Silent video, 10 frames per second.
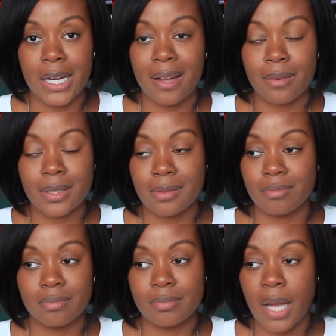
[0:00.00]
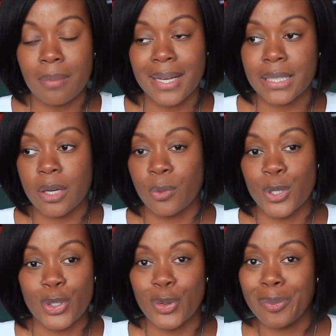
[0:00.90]
I, am not that
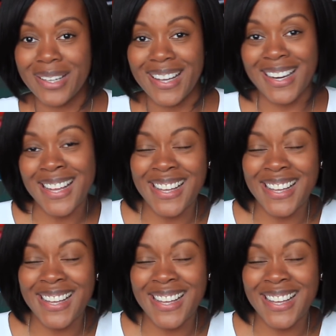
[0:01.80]
original, but